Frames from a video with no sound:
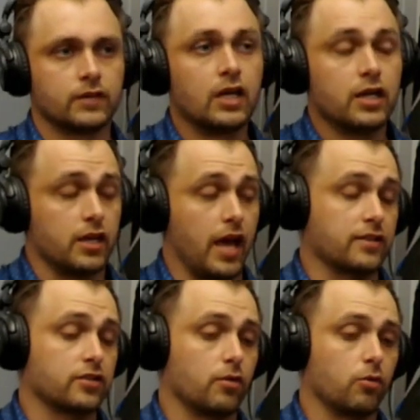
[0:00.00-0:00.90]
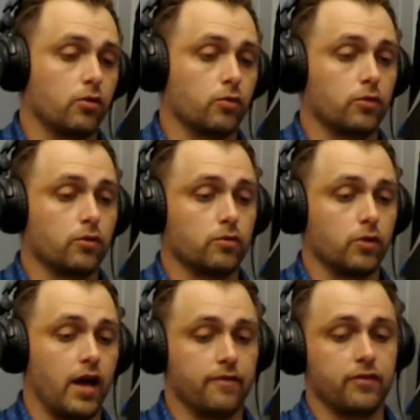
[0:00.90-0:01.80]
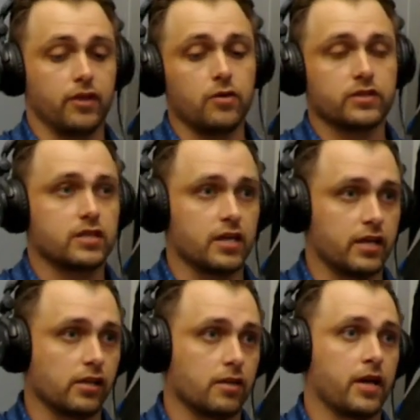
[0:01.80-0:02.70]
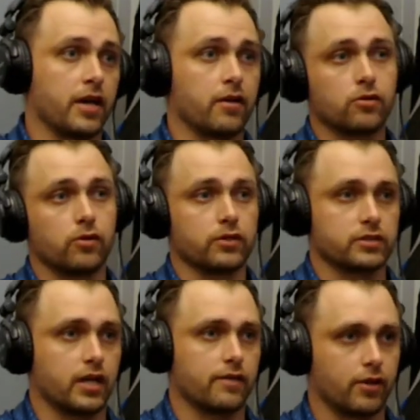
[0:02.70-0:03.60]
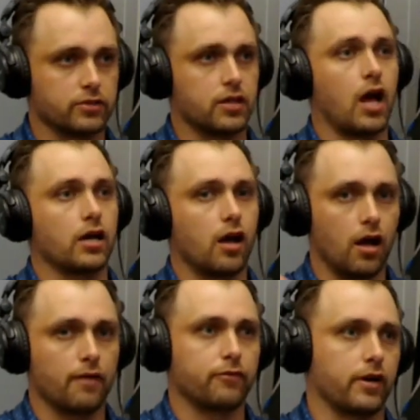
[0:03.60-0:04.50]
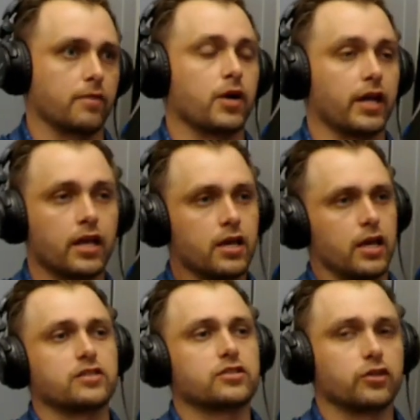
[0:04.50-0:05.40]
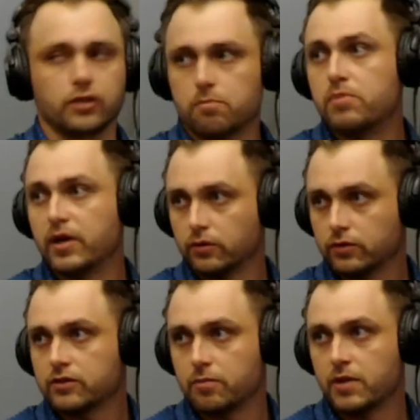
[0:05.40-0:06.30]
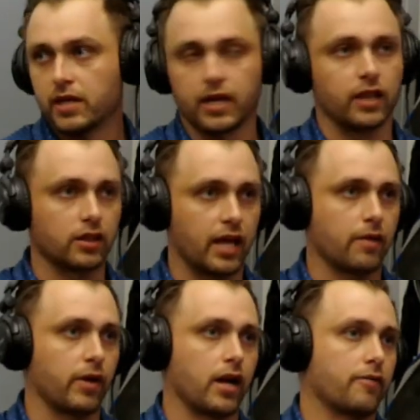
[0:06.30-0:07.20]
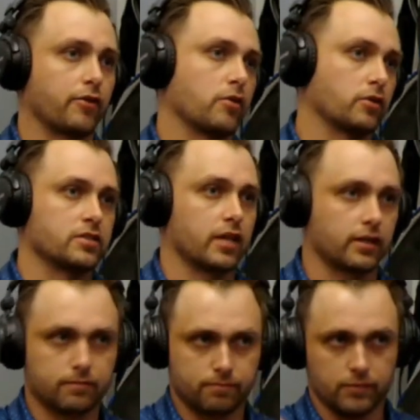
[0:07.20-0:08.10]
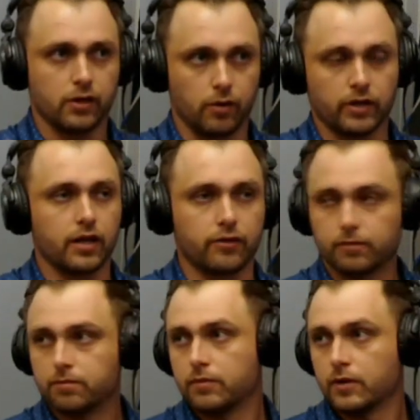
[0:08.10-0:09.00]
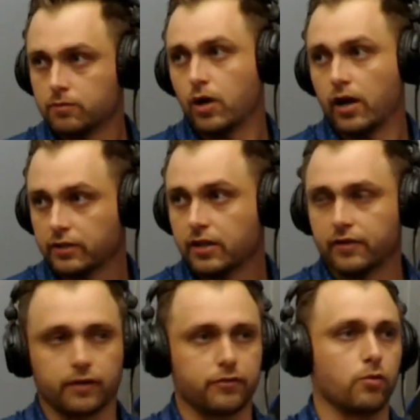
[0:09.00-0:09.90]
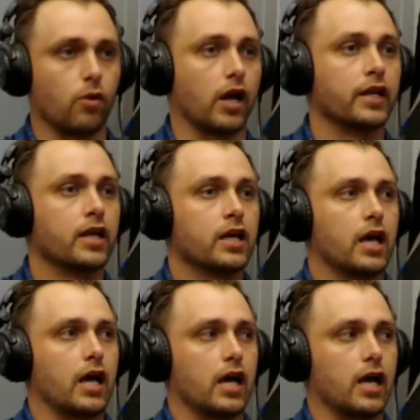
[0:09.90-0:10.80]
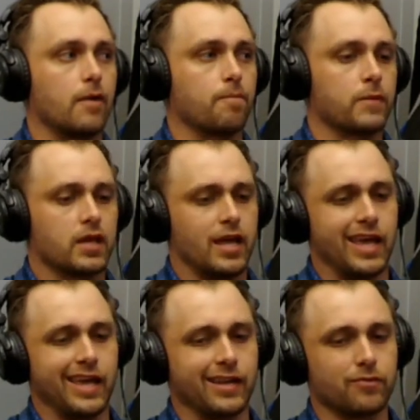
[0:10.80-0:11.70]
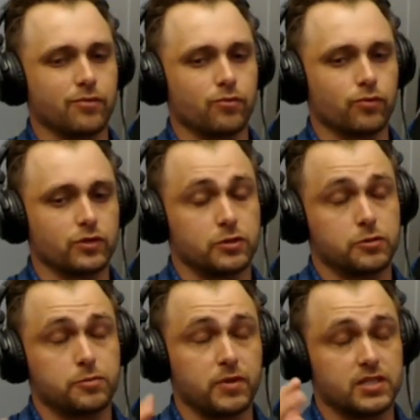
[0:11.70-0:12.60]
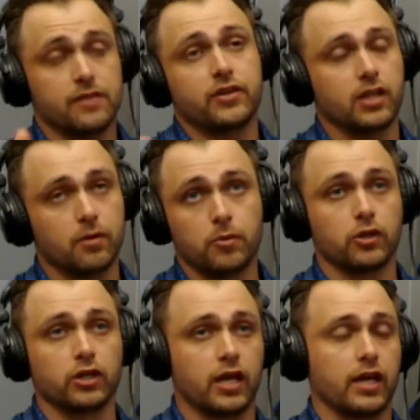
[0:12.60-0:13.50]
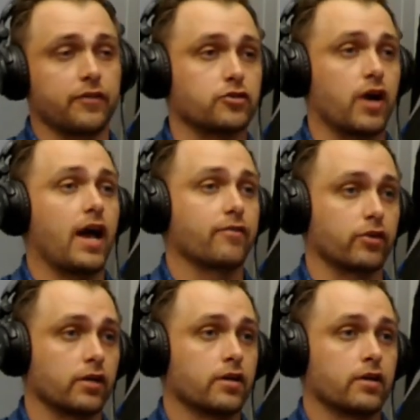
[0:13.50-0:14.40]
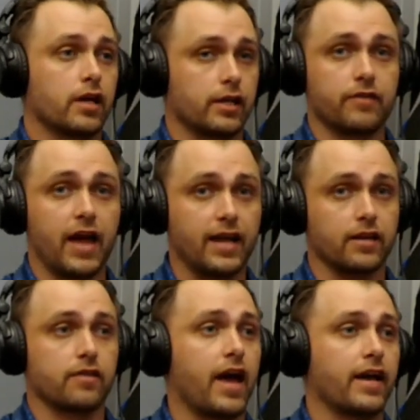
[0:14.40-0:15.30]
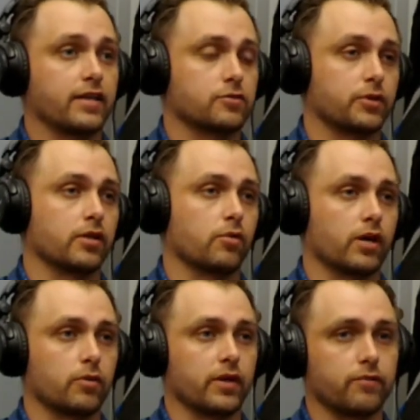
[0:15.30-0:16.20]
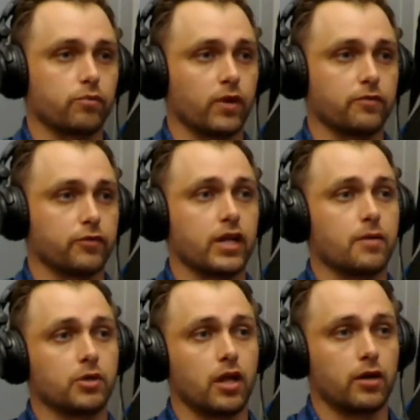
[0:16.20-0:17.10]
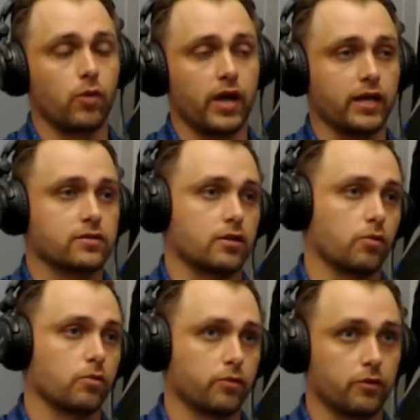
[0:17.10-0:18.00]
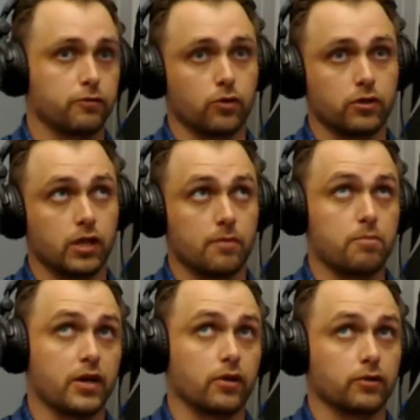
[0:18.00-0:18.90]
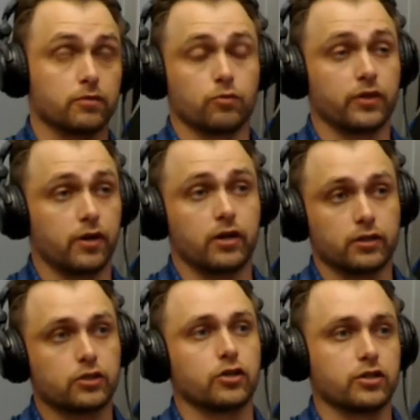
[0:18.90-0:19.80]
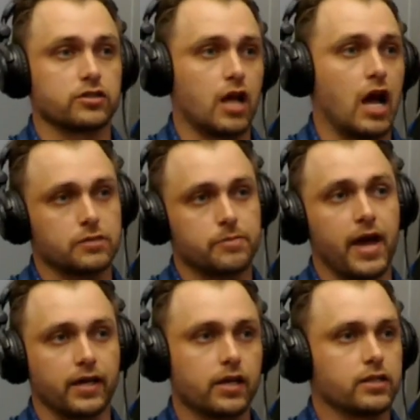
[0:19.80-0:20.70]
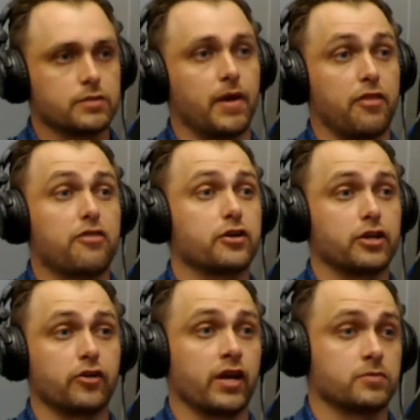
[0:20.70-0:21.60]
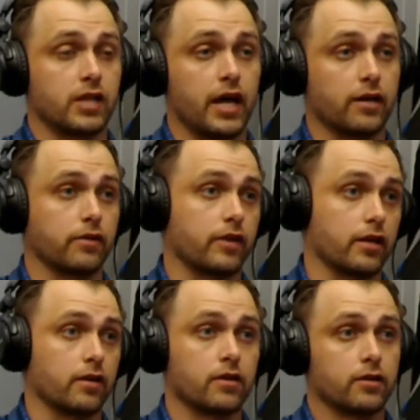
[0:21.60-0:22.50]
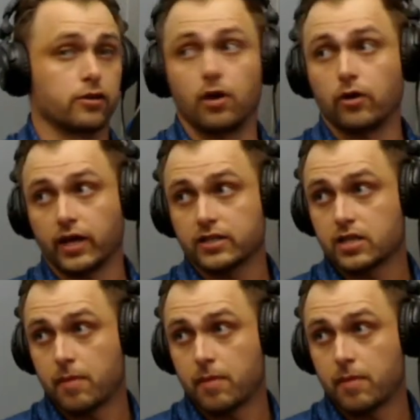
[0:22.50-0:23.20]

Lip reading: Yeah, so we'll have the UST Helium Nanocore as kind of our stock offering, but it's certainly built to be a lightweight offering. You could stick another product in there if you want. And specifically when we're looking at the driver, that is really where we've freed up a lot of weight. So the full club build with our current stock spec is about 30 grams lighter than the Rogue ST Max.